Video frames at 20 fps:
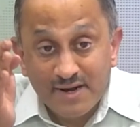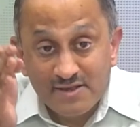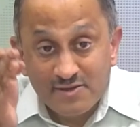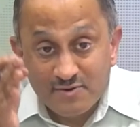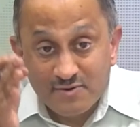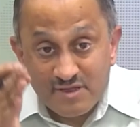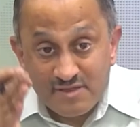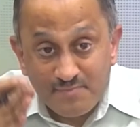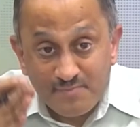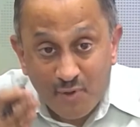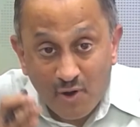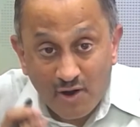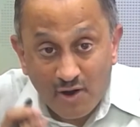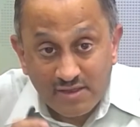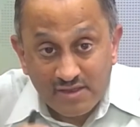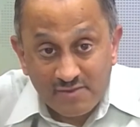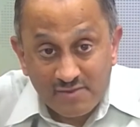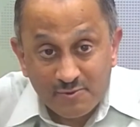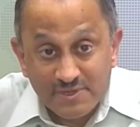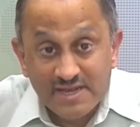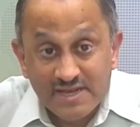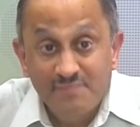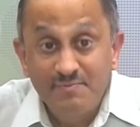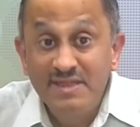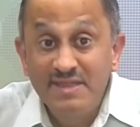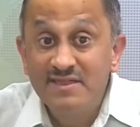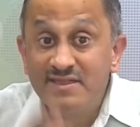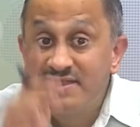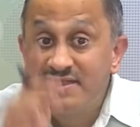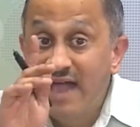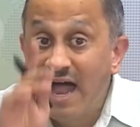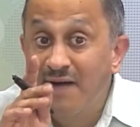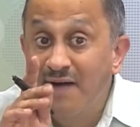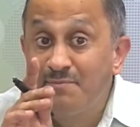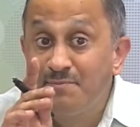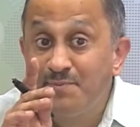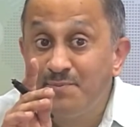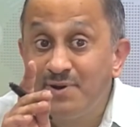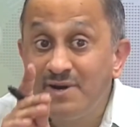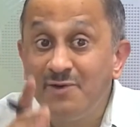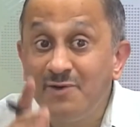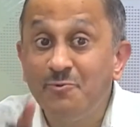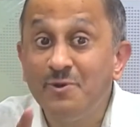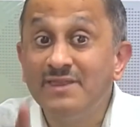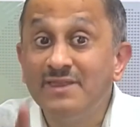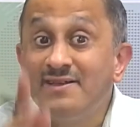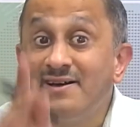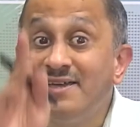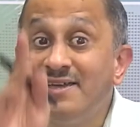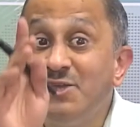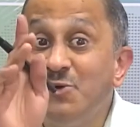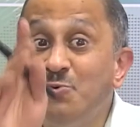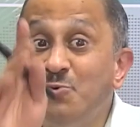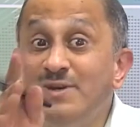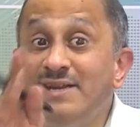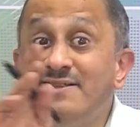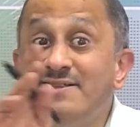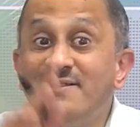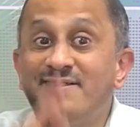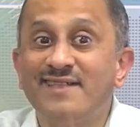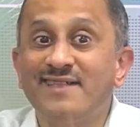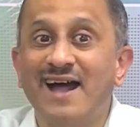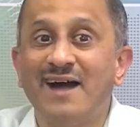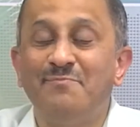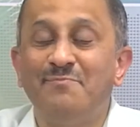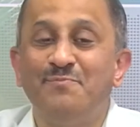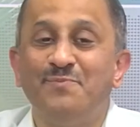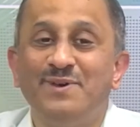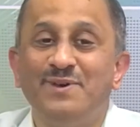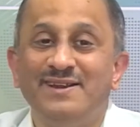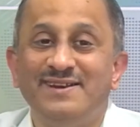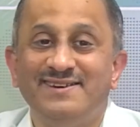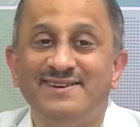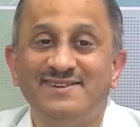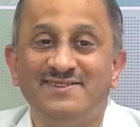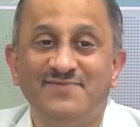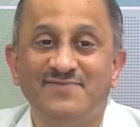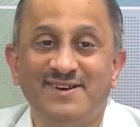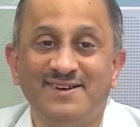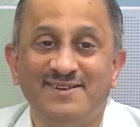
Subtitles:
response which has been sampled with a unit sample interval.